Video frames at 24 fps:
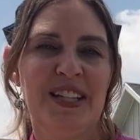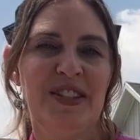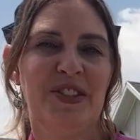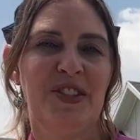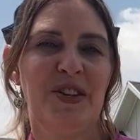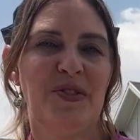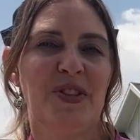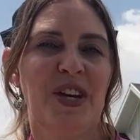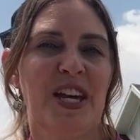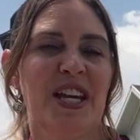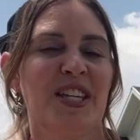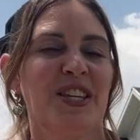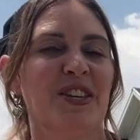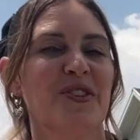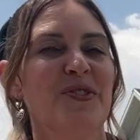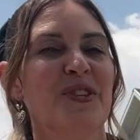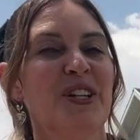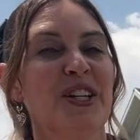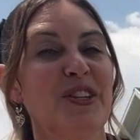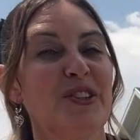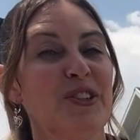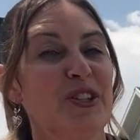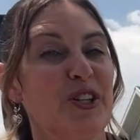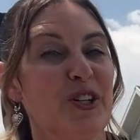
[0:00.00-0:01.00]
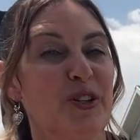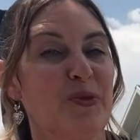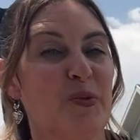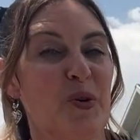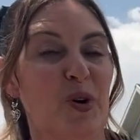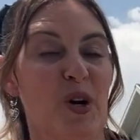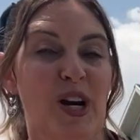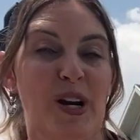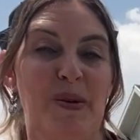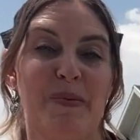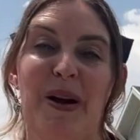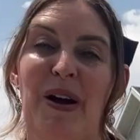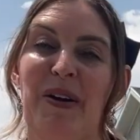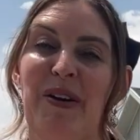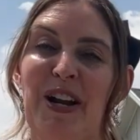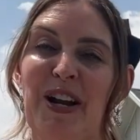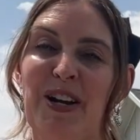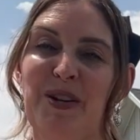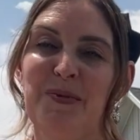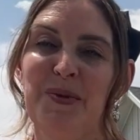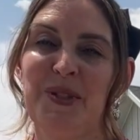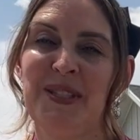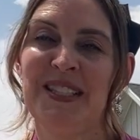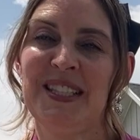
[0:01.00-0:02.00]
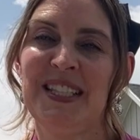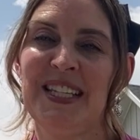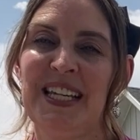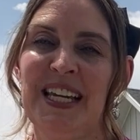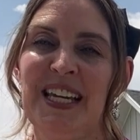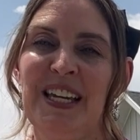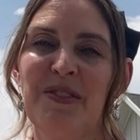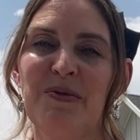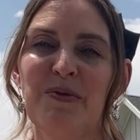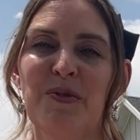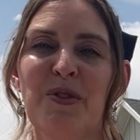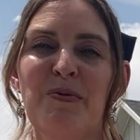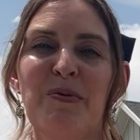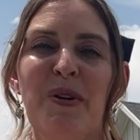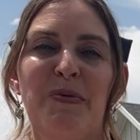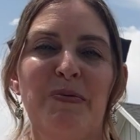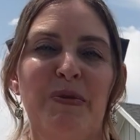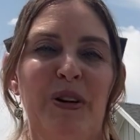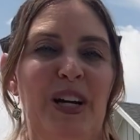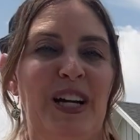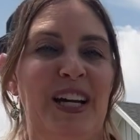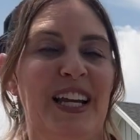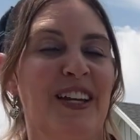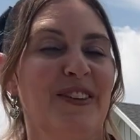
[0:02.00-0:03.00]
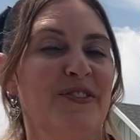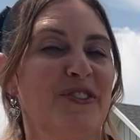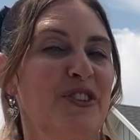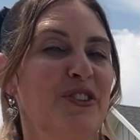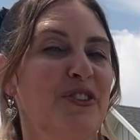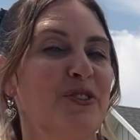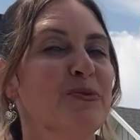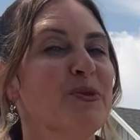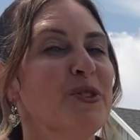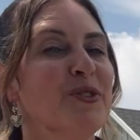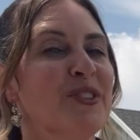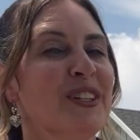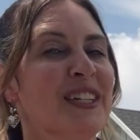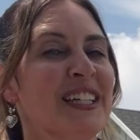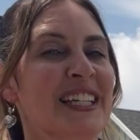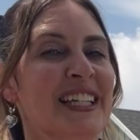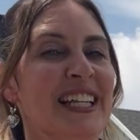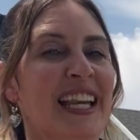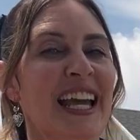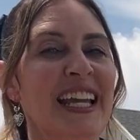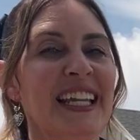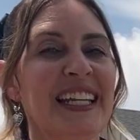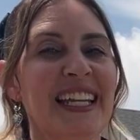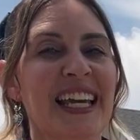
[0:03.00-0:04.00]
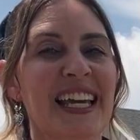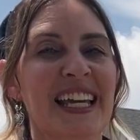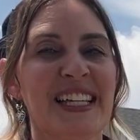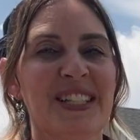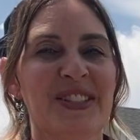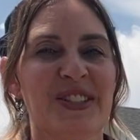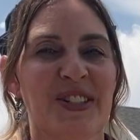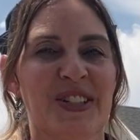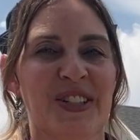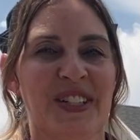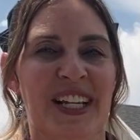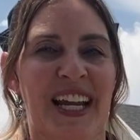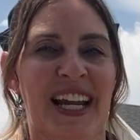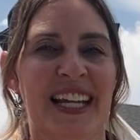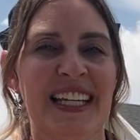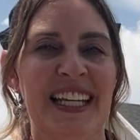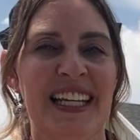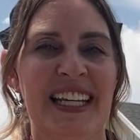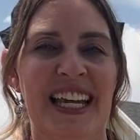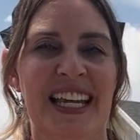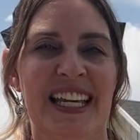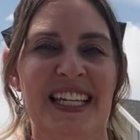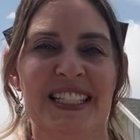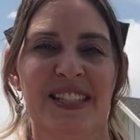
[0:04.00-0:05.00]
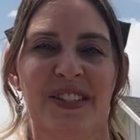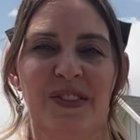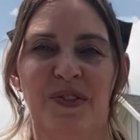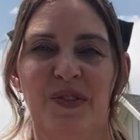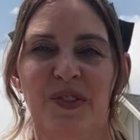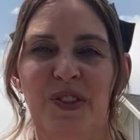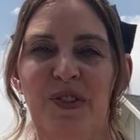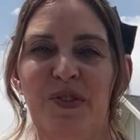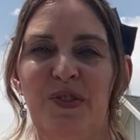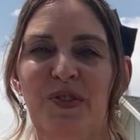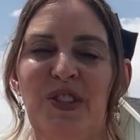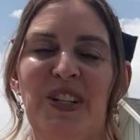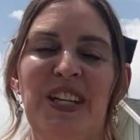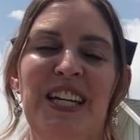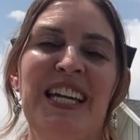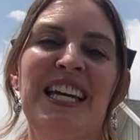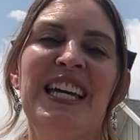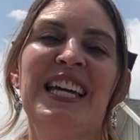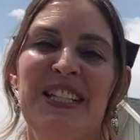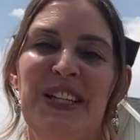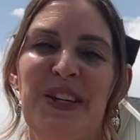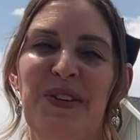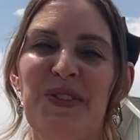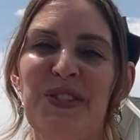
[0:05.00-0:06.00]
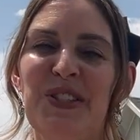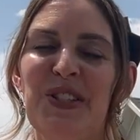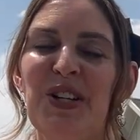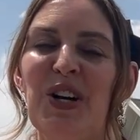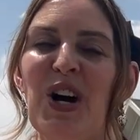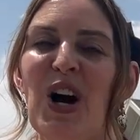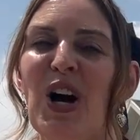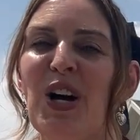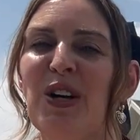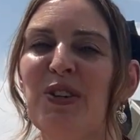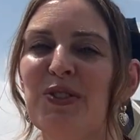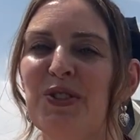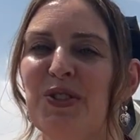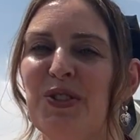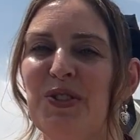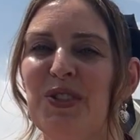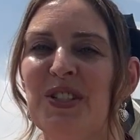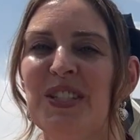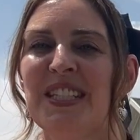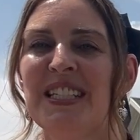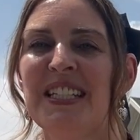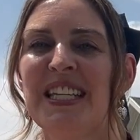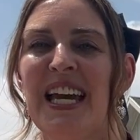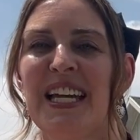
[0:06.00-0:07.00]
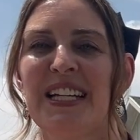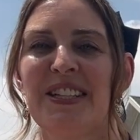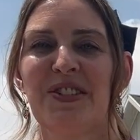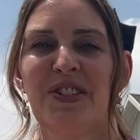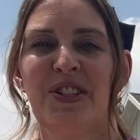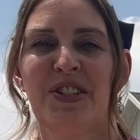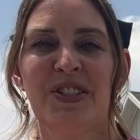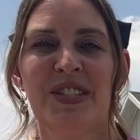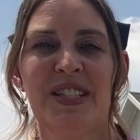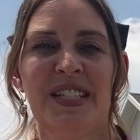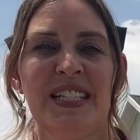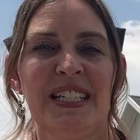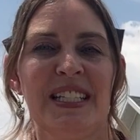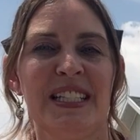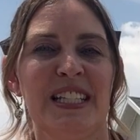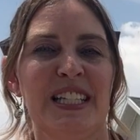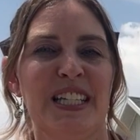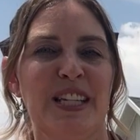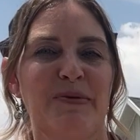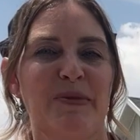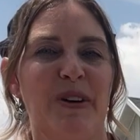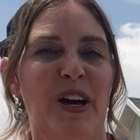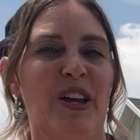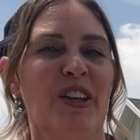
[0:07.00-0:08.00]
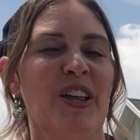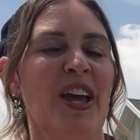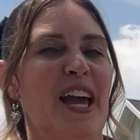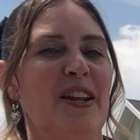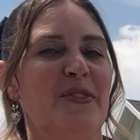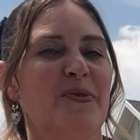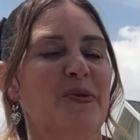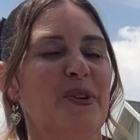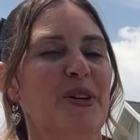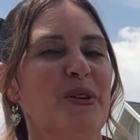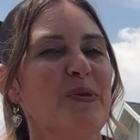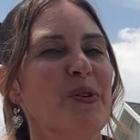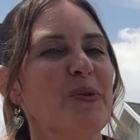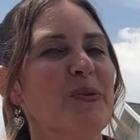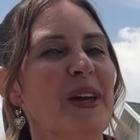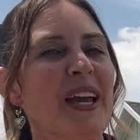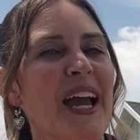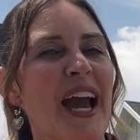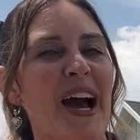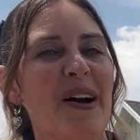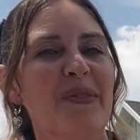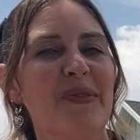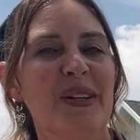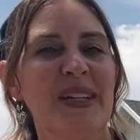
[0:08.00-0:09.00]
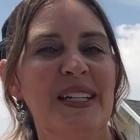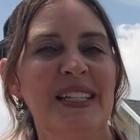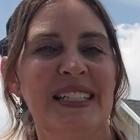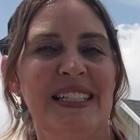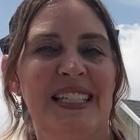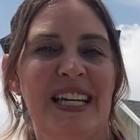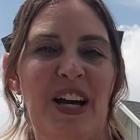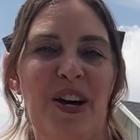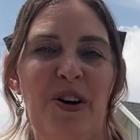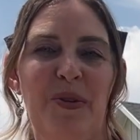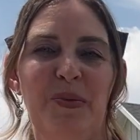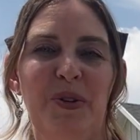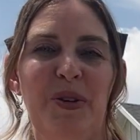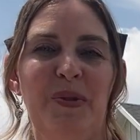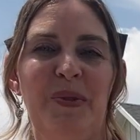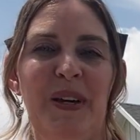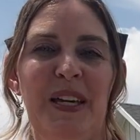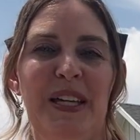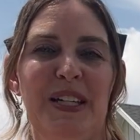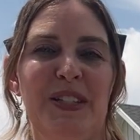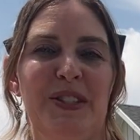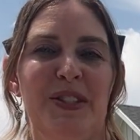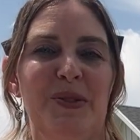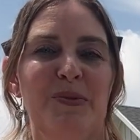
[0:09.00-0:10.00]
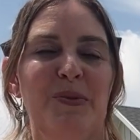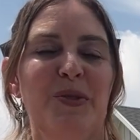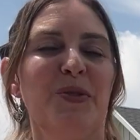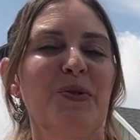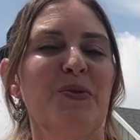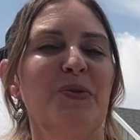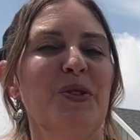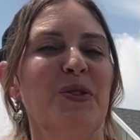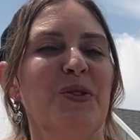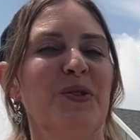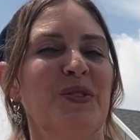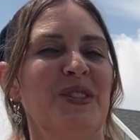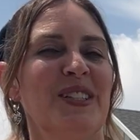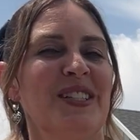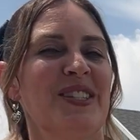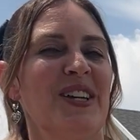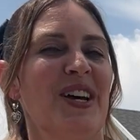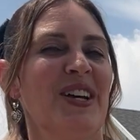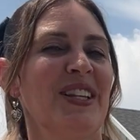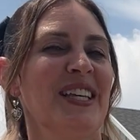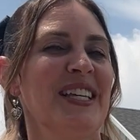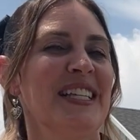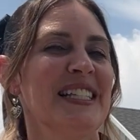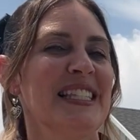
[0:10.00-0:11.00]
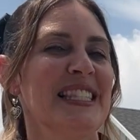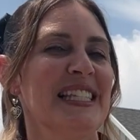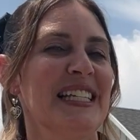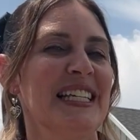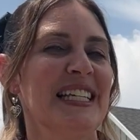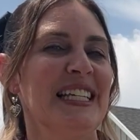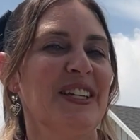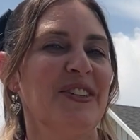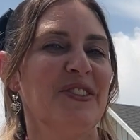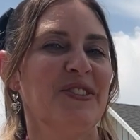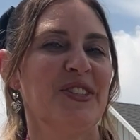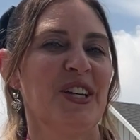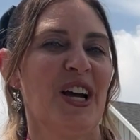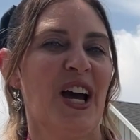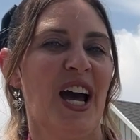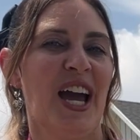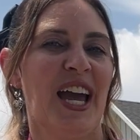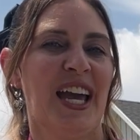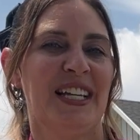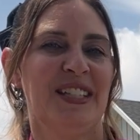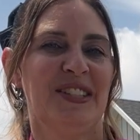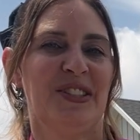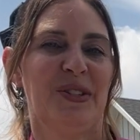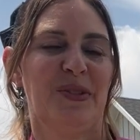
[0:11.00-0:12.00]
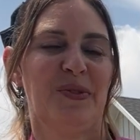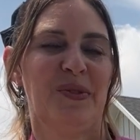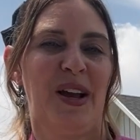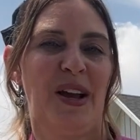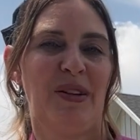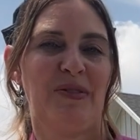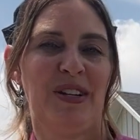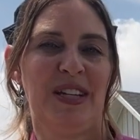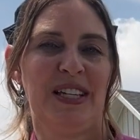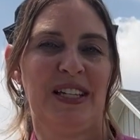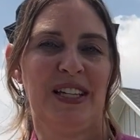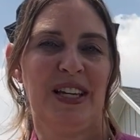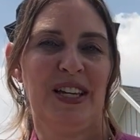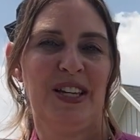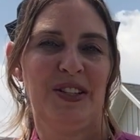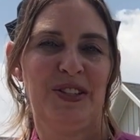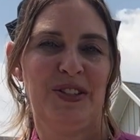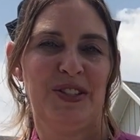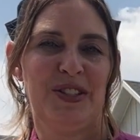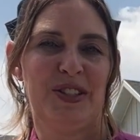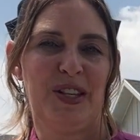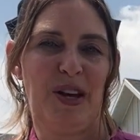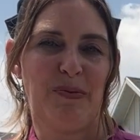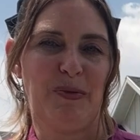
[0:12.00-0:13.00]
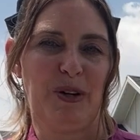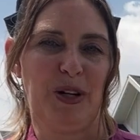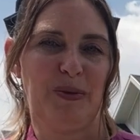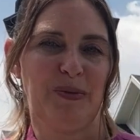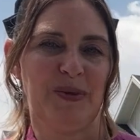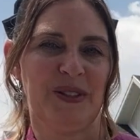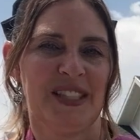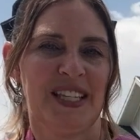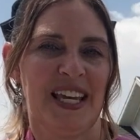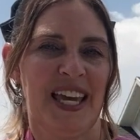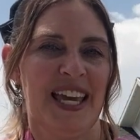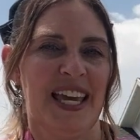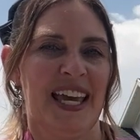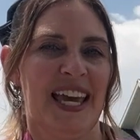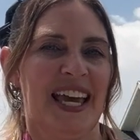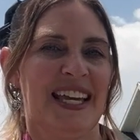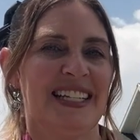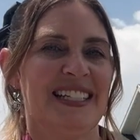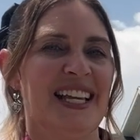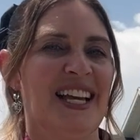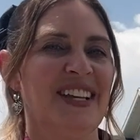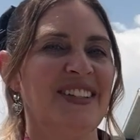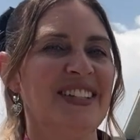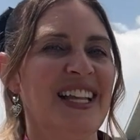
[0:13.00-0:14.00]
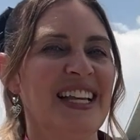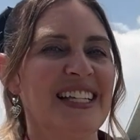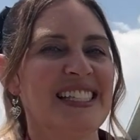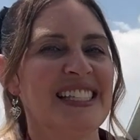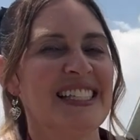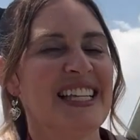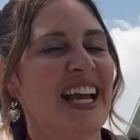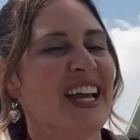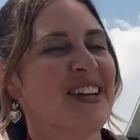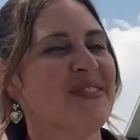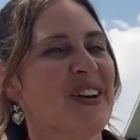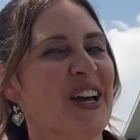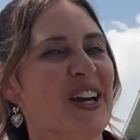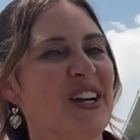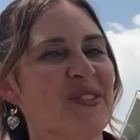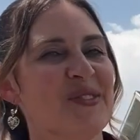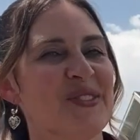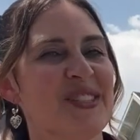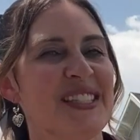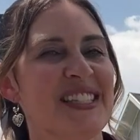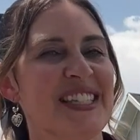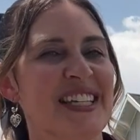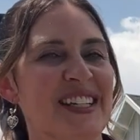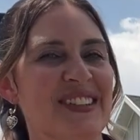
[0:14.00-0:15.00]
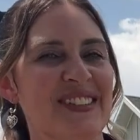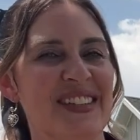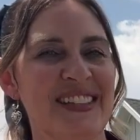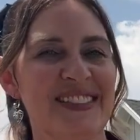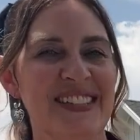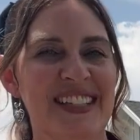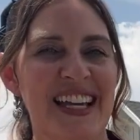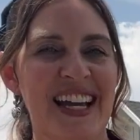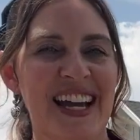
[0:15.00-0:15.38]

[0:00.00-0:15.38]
so that you can learn more about Herriman City. Remember, if you're moving in 9 days or 90 days, feel free to give us a call, shoot us a text, or send us an email, and we will be happy to help you make a smooth move to Salt Lake City, Utah, and surrounding suburbs. Until next time, I hope to see you around